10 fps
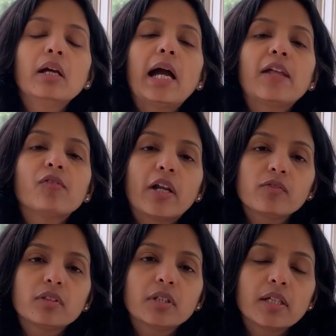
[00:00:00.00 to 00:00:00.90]
and one of
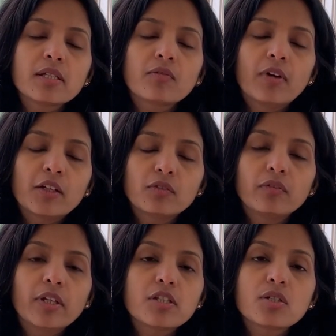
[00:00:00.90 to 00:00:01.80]
the
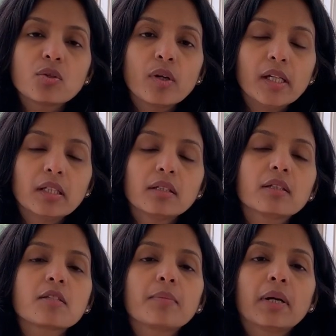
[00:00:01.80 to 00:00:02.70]
ways to heal it
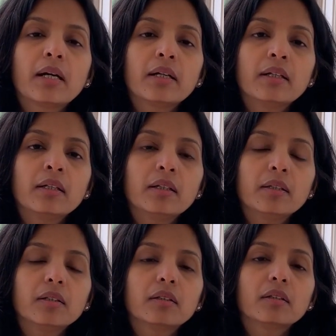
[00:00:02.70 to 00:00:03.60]
is by
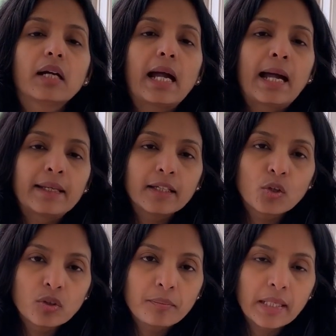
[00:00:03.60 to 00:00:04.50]
adding
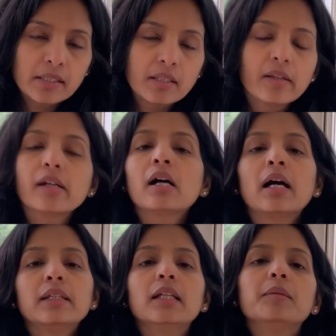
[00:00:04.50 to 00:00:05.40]
good bacteria
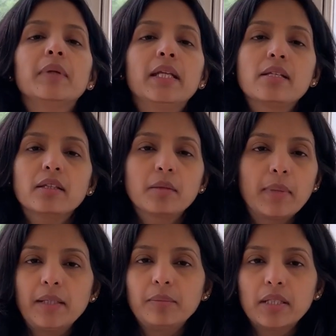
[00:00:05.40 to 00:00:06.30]
and eliminating the
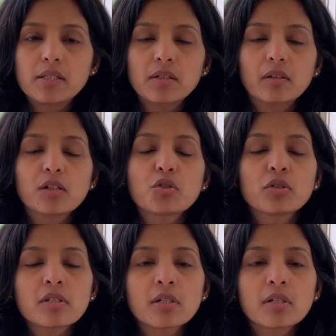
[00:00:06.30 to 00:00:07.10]
bad bacteria. So this